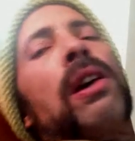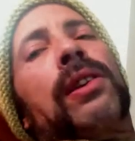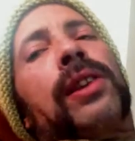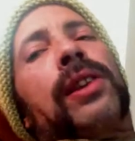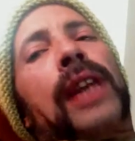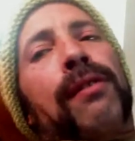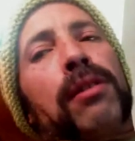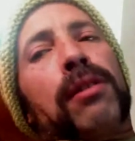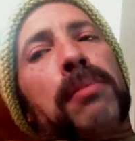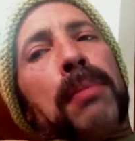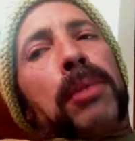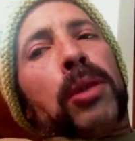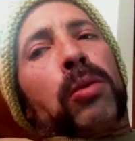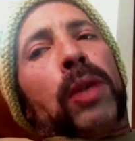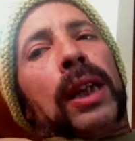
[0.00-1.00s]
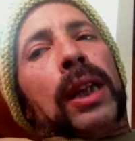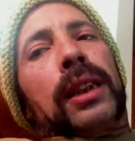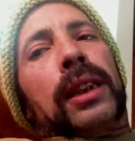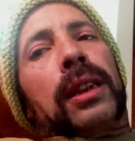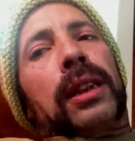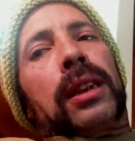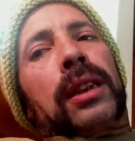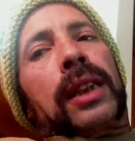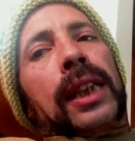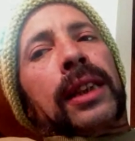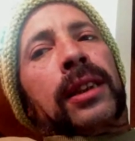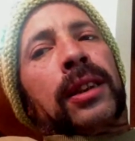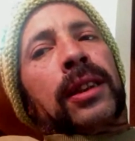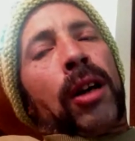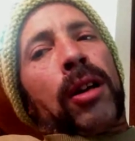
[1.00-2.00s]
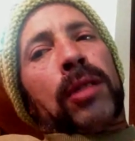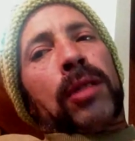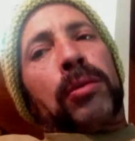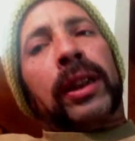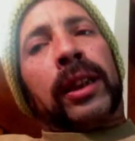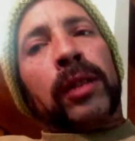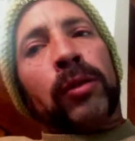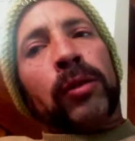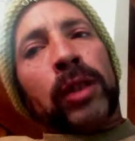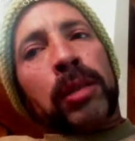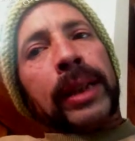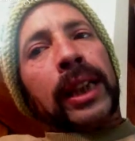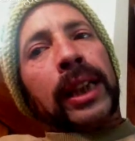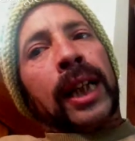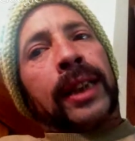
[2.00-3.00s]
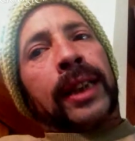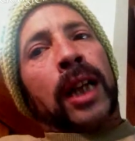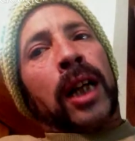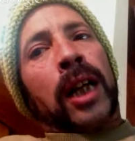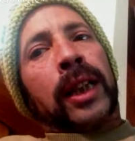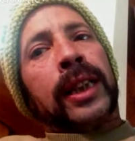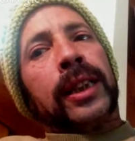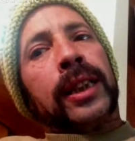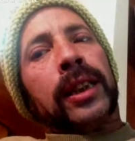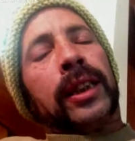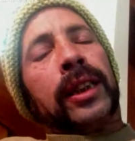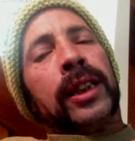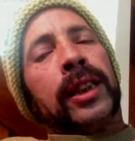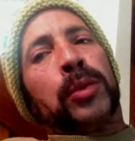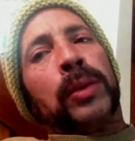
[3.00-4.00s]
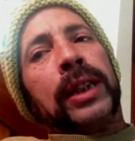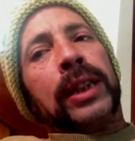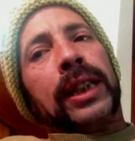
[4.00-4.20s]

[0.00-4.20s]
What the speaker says: they remember what they started with. It wouldn't be like talking to this week,